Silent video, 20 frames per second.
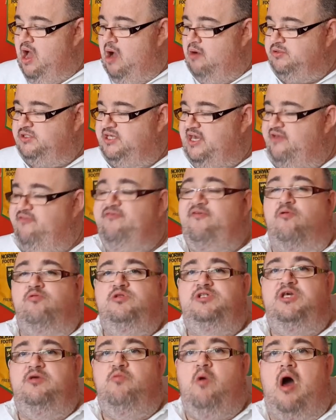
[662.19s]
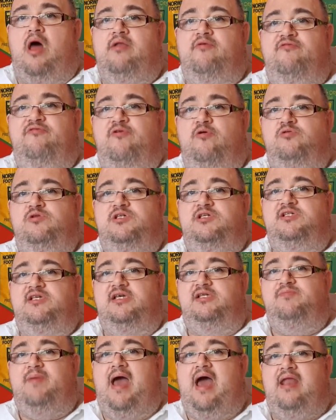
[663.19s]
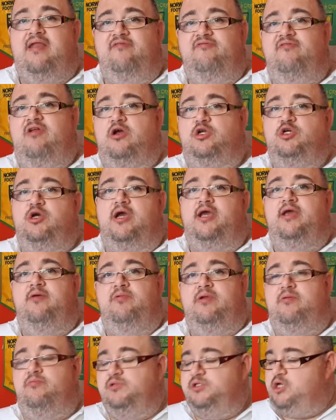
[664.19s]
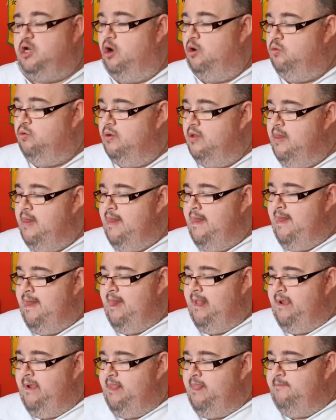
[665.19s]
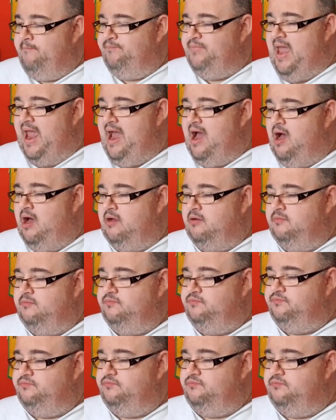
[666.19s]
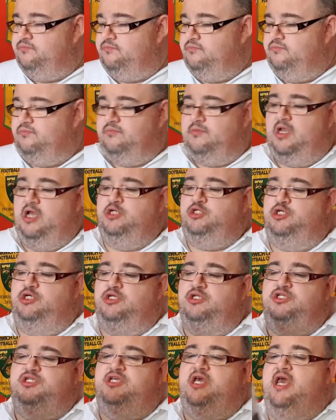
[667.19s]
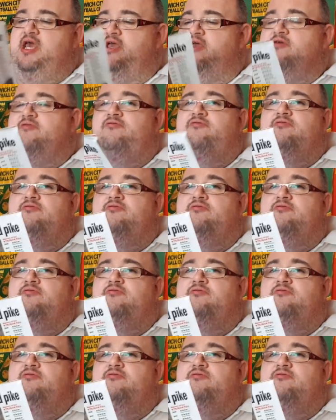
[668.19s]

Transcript: I would say, 41 and 46 pound. It fluctuated when it was caught. Now, as you can see,